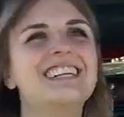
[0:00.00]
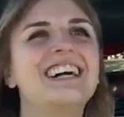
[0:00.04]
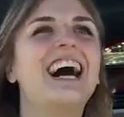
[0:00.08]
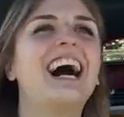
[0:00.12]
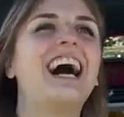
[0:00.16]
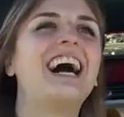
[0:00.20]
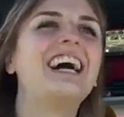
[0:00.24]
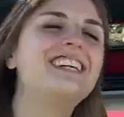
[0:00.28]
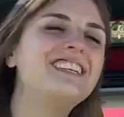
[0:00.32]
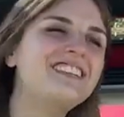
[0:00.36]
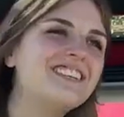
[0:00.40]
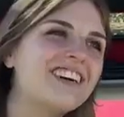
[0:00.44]

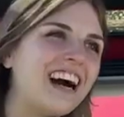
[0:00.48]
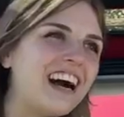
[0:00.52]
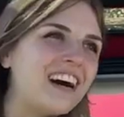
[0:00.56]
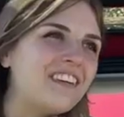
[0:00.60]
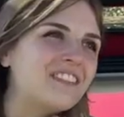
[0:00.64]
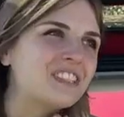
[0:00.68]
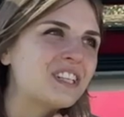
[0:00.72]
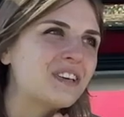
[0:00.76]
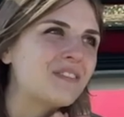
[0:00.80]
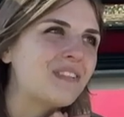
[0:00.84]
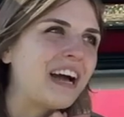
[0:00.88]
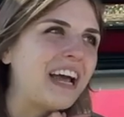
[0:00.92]
I do have
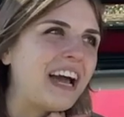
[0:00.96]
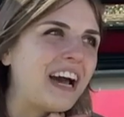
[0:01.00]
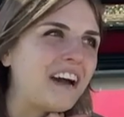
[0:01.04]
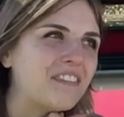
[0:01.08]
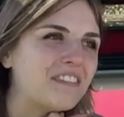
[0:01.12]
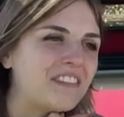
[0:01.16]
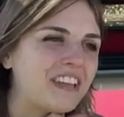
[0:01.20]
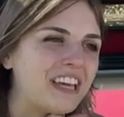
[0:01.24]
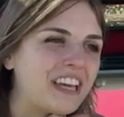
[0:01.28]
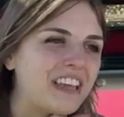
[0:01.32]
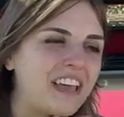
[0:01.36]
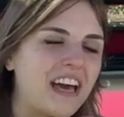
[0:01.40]
some. I have
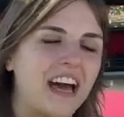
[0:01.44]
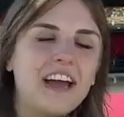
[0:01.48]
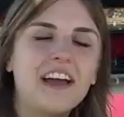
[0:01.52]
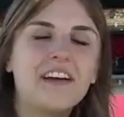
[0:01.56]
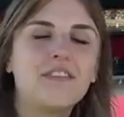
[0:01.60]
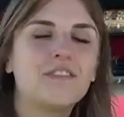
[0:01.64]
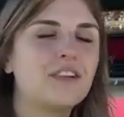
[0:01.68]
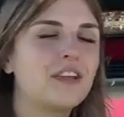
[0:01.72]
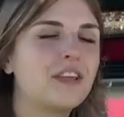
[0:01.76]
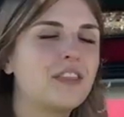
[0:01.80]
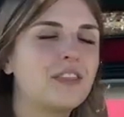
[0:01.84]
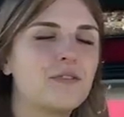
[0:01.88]
like
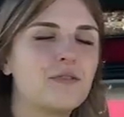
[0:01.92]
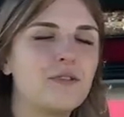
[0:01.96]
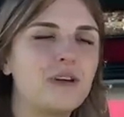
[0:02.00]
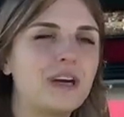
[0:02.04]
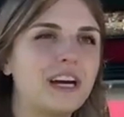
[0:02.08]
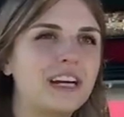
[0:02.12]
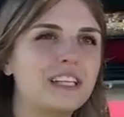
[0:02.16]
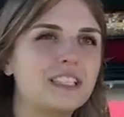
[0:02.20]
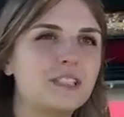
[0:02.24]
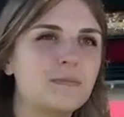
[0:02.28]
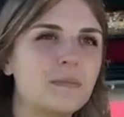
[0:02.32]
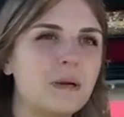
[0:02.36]
3
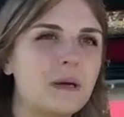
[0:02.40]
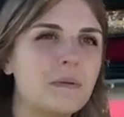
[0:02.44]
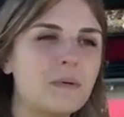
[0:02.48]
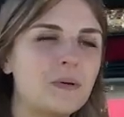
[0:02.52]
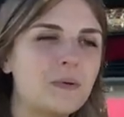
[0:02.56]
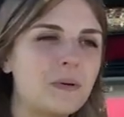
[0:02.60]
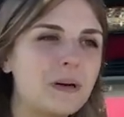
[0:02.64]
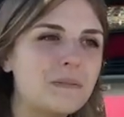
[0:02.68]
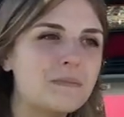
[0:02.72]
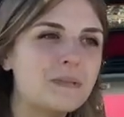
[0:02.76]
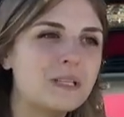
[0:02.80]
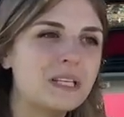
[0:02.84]
kinds of baby
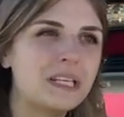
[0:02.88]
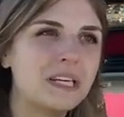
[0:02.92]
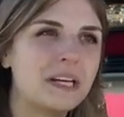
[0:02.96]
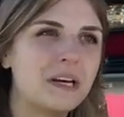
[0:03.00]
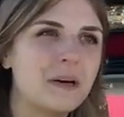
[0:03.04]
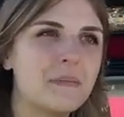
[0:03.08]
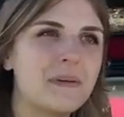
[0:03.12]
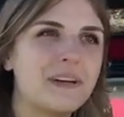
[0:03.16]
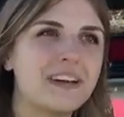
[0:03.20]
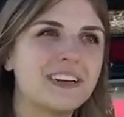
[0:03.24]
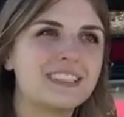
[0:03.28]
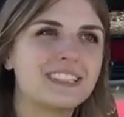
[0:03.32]
wipes in
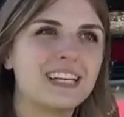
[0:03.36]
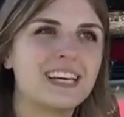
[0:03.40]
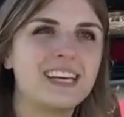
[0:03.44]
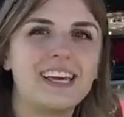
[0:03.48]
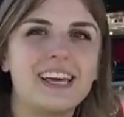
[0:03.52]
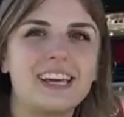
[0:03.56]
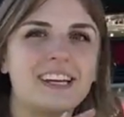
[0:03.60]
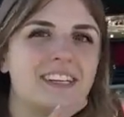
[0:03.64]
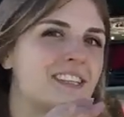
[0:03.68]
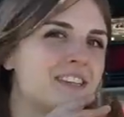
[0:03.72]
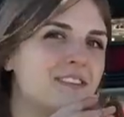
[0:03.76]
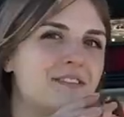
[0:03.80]
here because I
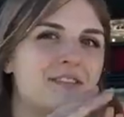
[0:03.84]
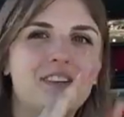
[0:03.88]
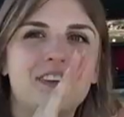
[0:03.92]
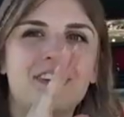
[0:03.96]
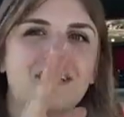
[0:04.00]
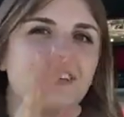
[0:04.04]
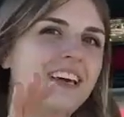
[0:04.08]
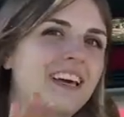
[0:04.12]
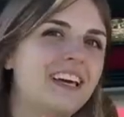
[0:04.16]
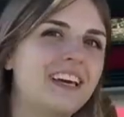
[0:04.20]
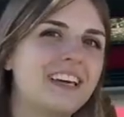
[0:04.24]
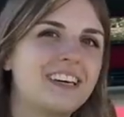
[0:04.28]
like to feel
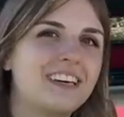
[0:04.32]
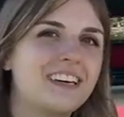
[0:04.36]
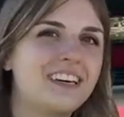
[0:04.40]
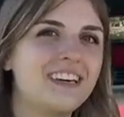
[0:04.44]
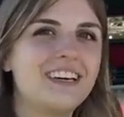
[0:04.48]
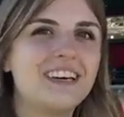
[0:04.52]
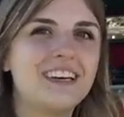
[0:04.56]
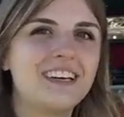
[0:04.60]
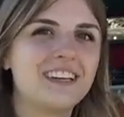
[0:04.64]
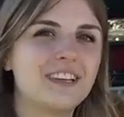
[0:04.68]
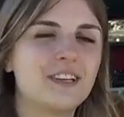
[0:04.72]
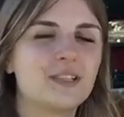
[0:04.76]
like
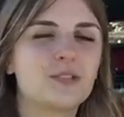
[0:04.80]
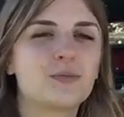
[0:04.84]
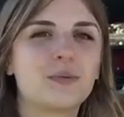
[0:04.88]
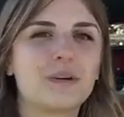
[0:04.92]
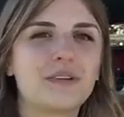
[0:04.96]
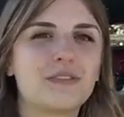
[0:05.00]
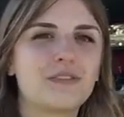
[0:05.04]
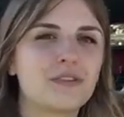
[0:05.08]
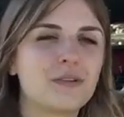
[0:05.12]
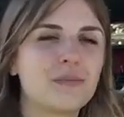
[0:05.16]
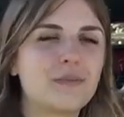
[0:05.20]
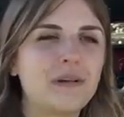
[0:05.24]
there's
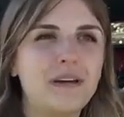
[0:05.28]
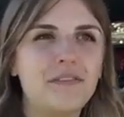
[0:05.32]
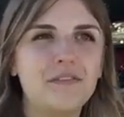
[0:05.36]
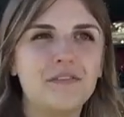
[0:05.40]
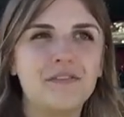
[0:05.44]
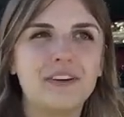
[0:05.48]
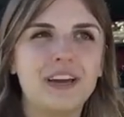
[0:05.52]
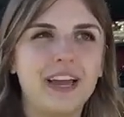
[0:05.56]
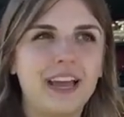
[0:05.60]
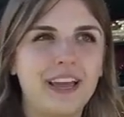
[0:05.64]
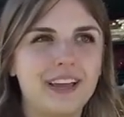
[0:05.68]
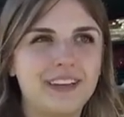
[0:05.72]
one for my
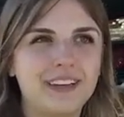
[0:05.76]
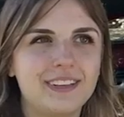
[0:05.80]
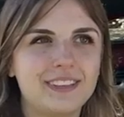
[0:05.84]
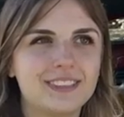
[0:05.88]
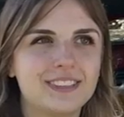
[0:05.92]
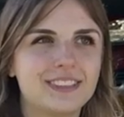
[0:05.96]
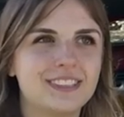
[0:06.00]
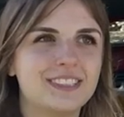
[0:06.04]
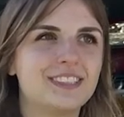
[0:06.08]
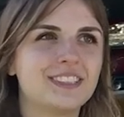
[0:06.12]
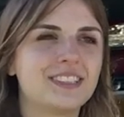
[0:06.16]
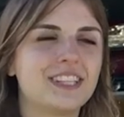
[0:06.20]
face,
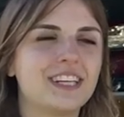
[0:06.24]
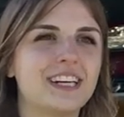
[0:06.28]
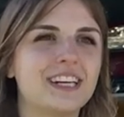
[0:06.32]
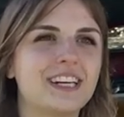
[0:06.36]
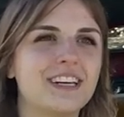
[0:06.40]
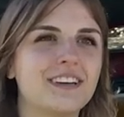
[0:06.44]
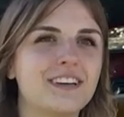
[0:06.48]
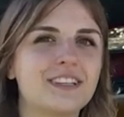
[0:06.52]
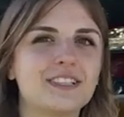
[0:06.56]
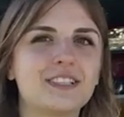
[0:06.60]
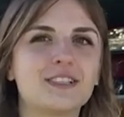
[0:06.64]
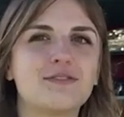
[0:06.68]
there's like an
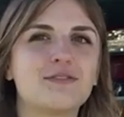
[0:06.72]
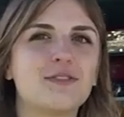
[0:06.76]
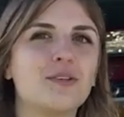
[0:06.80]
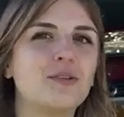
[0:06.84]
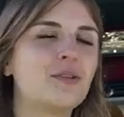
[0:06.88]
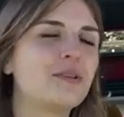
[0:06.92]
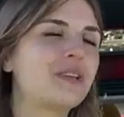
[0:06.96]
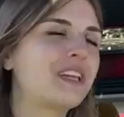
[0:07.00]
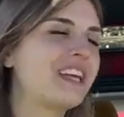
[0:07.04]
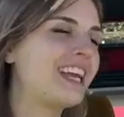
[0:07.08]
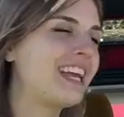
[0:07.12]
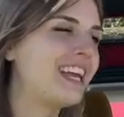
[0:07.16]

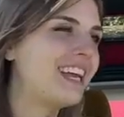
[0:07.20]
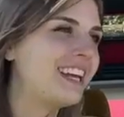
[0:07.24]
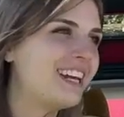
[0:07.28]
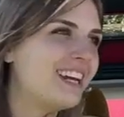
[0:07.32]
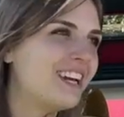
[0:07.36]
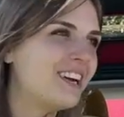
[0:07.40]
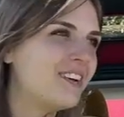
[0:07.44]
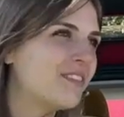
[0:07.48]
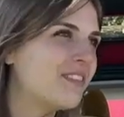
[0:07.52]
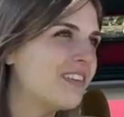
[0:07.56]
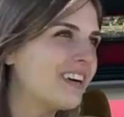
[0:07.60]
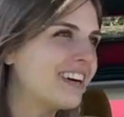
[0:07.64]

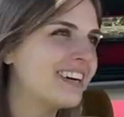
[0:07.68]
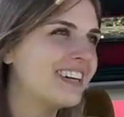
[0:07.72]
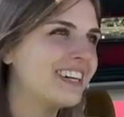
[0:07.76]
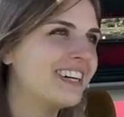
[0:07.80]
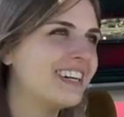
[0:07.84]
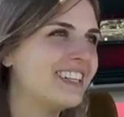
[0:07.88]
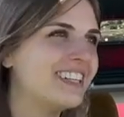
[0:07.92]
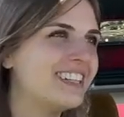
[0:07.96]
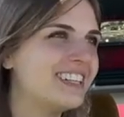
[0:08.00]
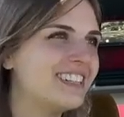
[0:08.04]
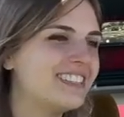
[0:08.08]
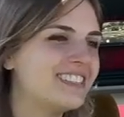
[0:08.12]
exfoliating
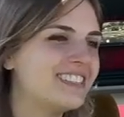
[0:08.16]
one, there's